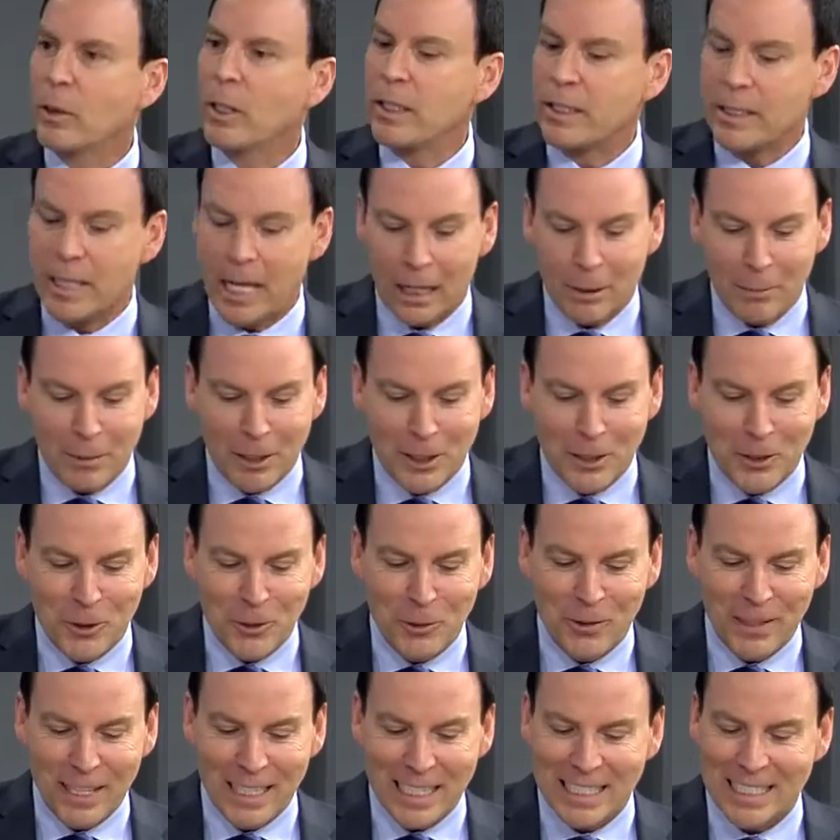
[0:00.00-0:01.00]
going to talk about two
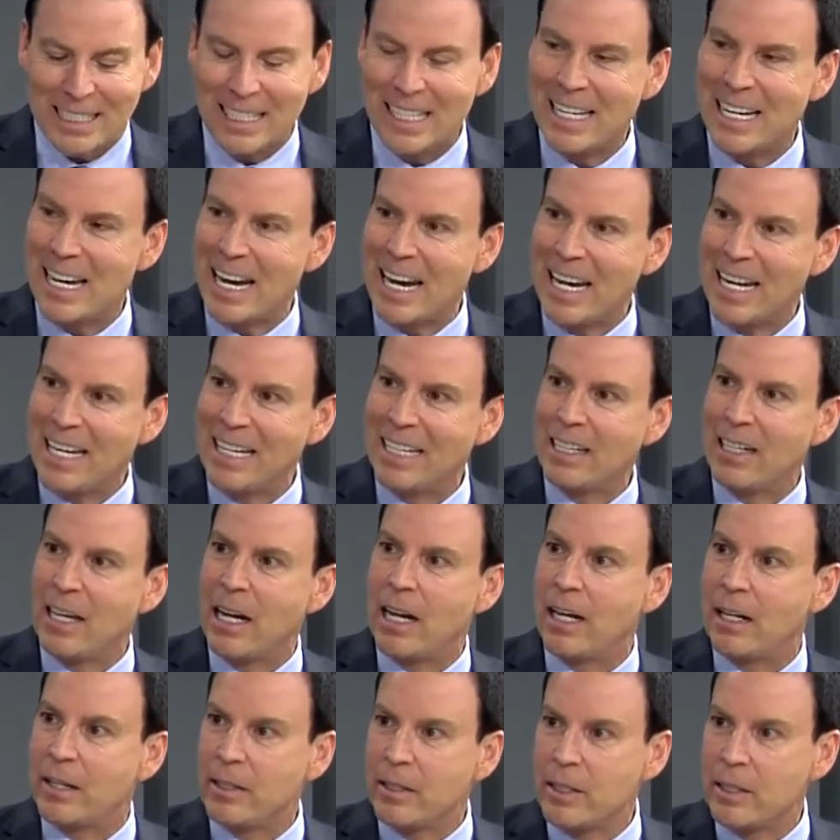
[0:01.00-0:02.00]
things today.
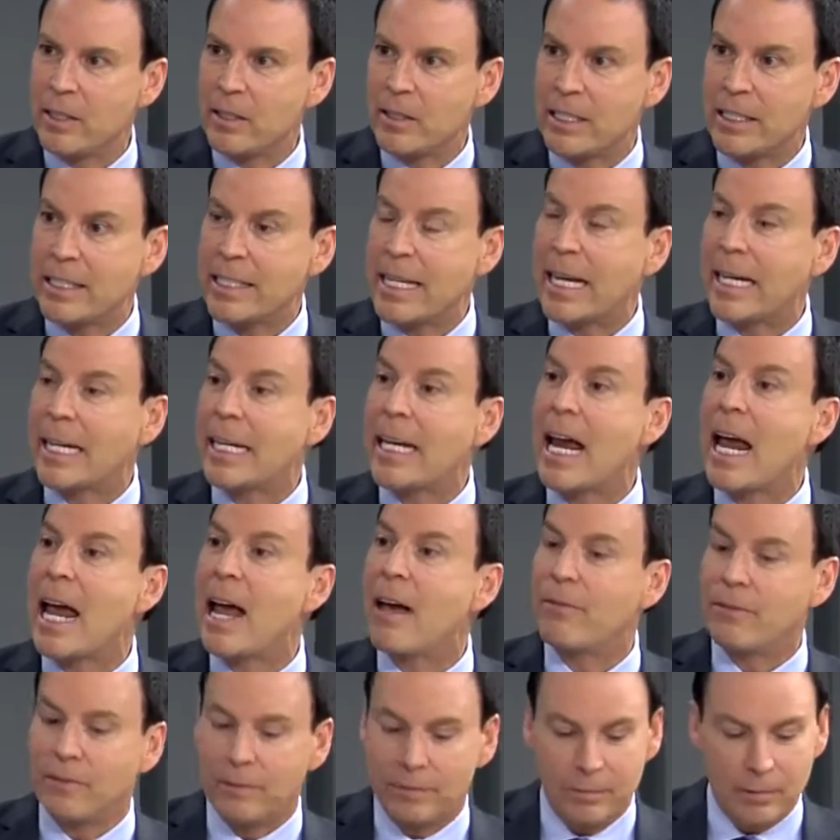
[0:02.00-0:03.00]
The second
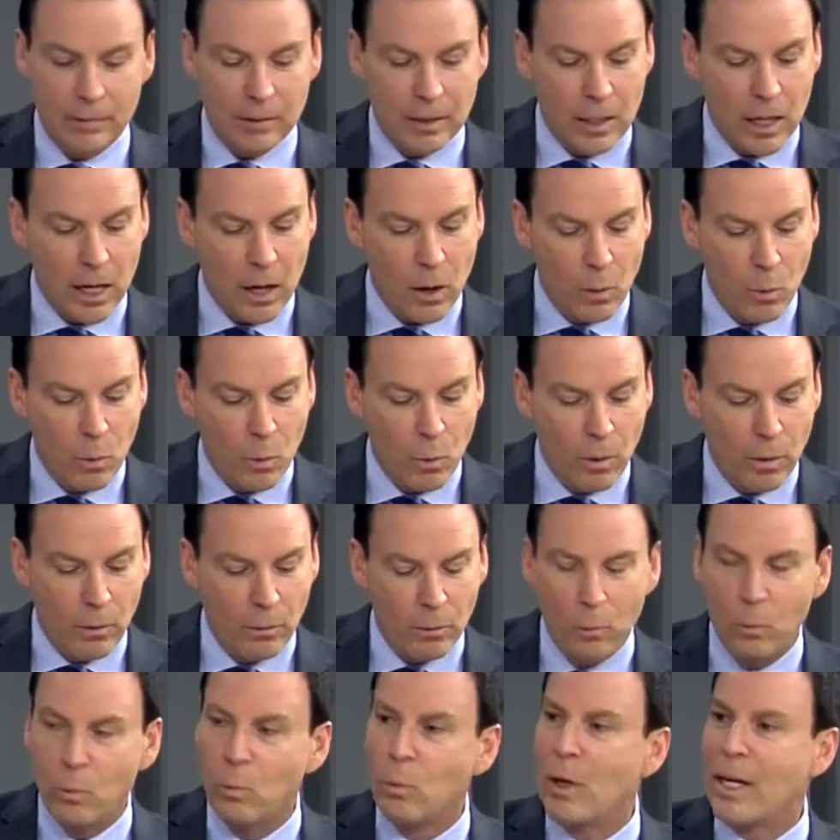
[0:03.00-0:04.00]
half,
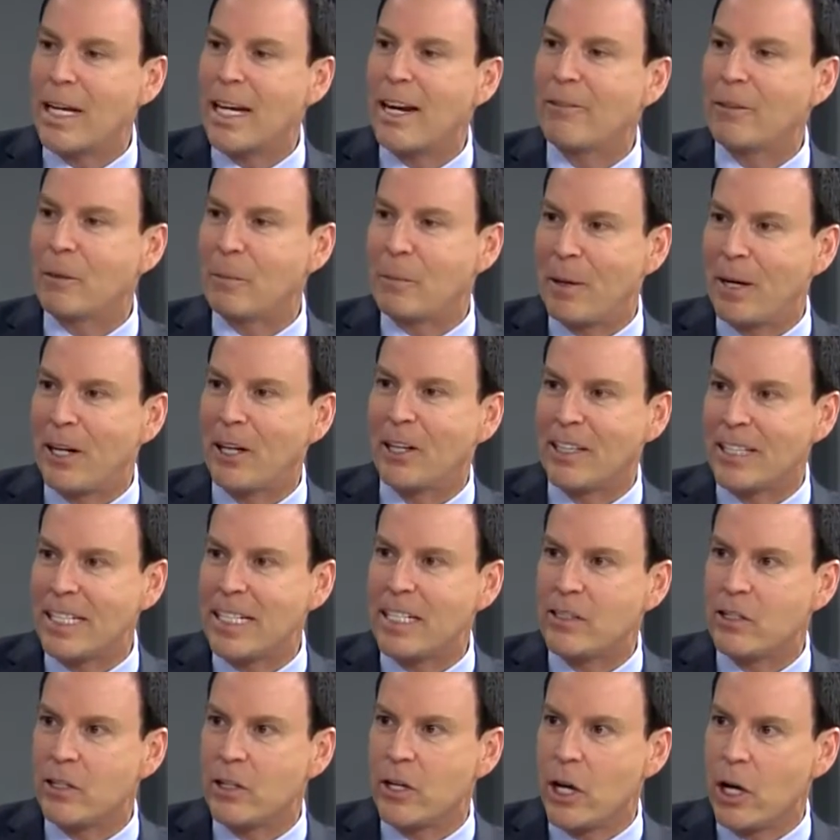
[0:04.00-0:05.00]
what every parent
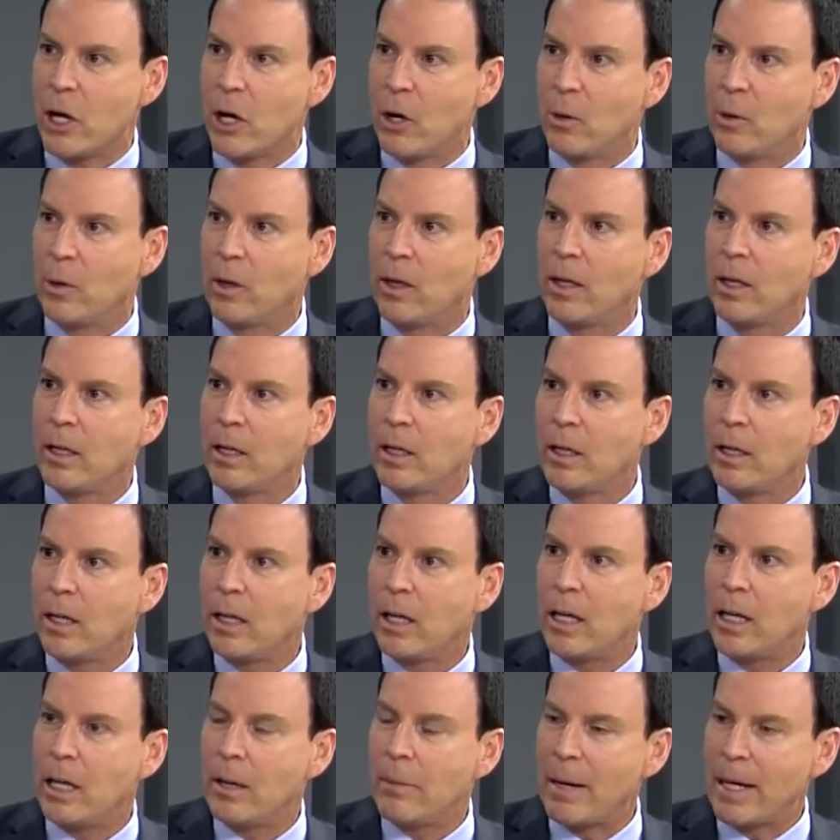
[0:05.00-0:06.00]
needs to know
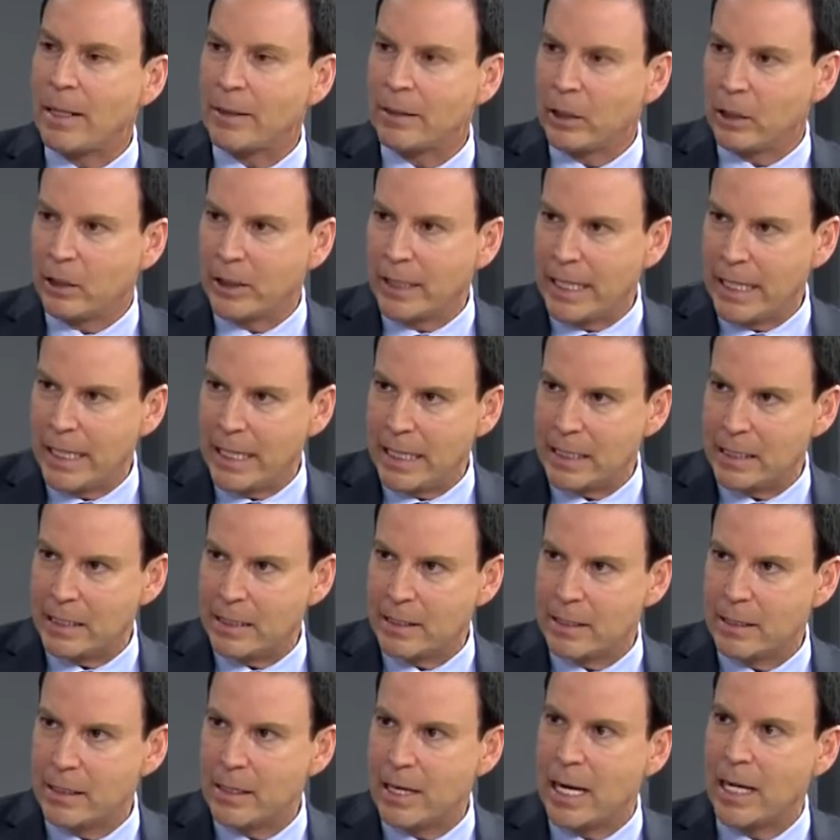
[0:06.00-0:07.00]
about their
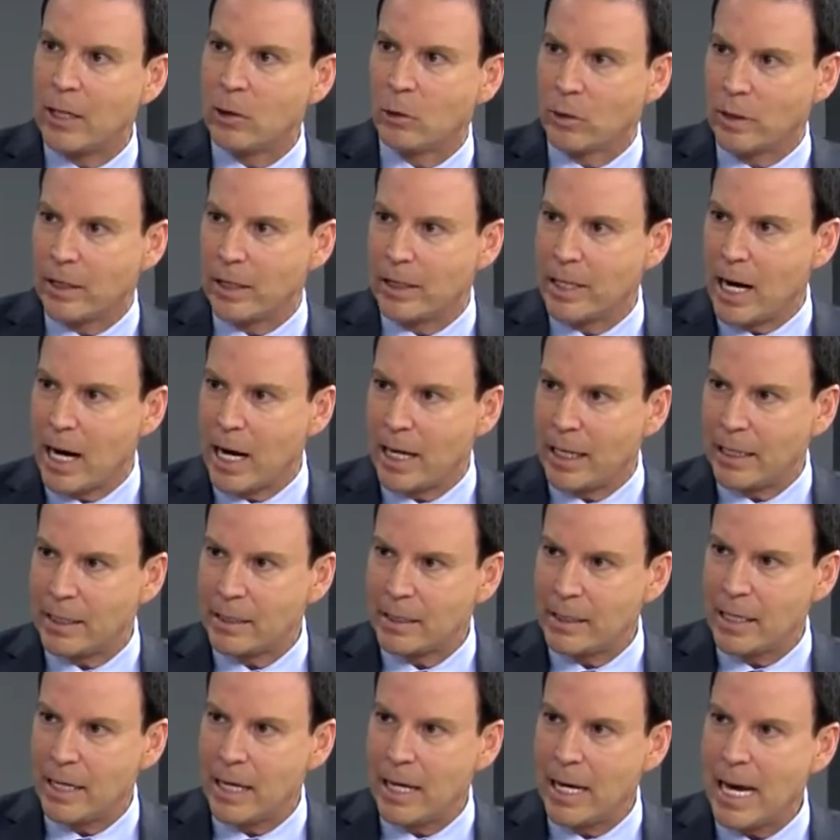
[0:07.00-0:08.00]
kids and
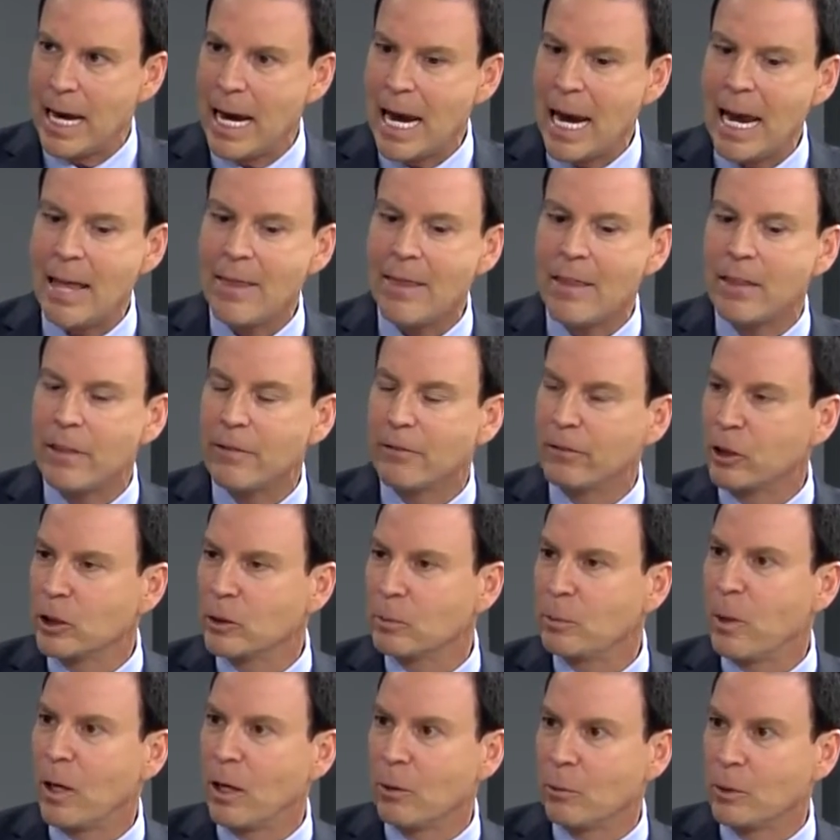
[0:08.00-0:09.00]
orthodontics. And then the first
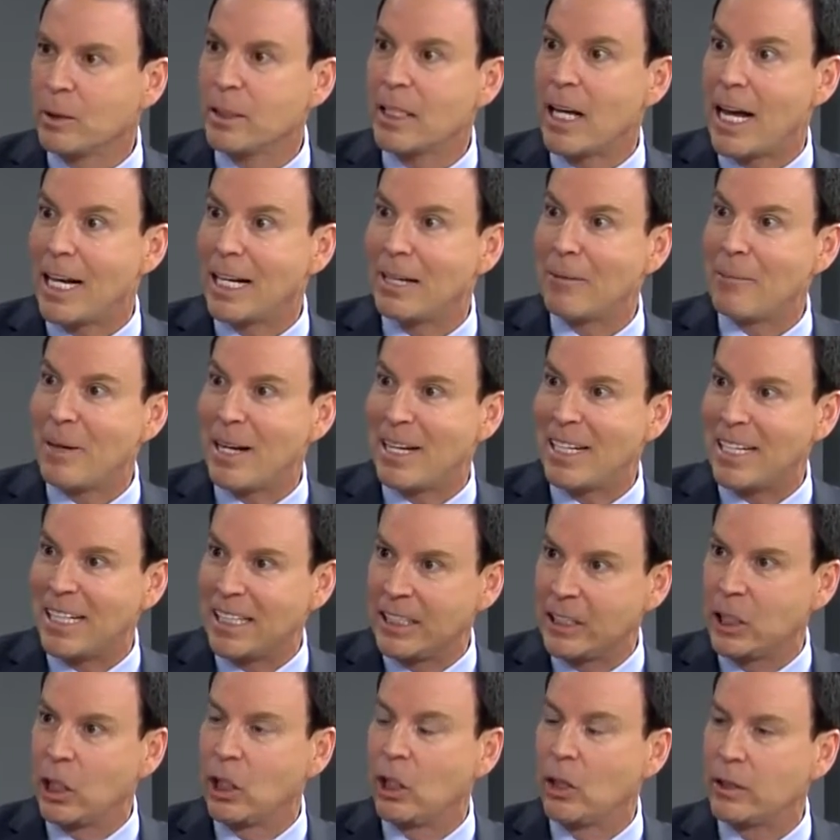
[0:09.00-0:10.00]
part, we'll talk about
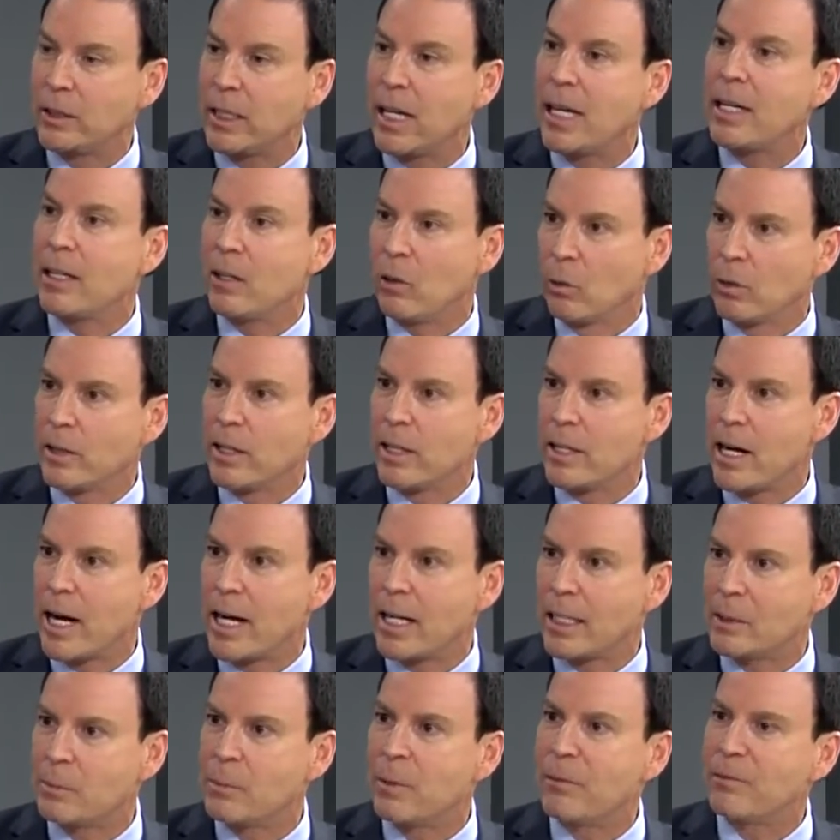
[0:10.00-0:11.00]
adult and
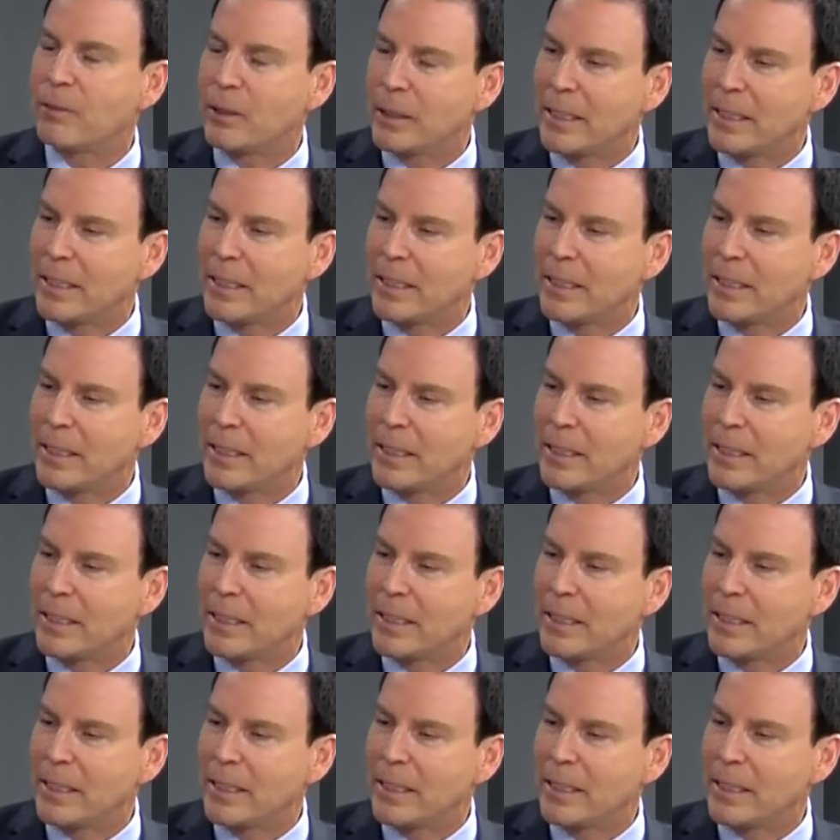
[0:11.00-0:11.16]
orthodontics. But for